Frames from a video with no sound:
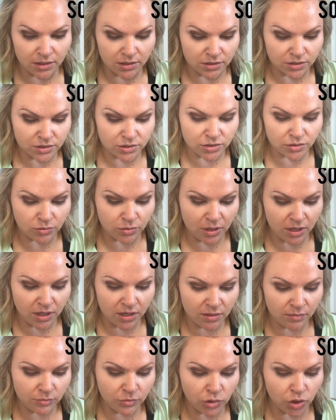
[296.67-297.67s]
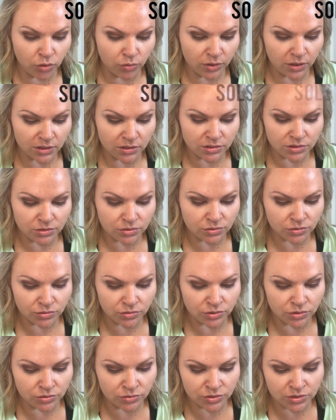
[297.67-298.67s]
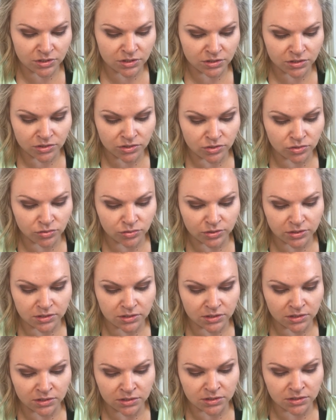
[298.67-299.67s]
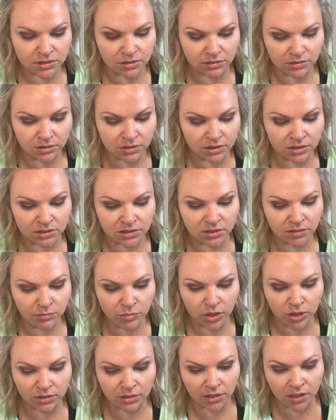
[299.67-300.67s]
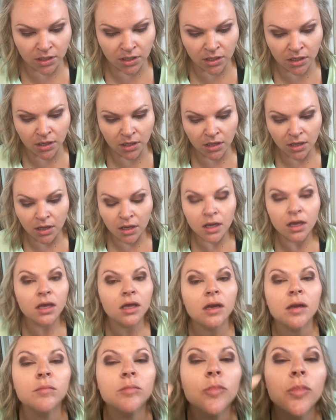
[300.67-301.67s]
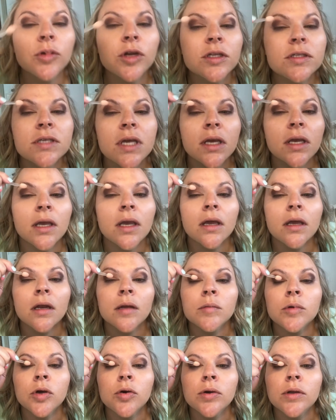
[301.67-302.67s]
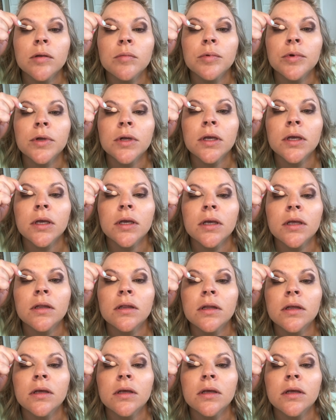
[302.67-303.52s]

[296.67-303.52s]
So I'm going to use the Solstice, get some on there, and I'm going to take it and I'm going to put it in the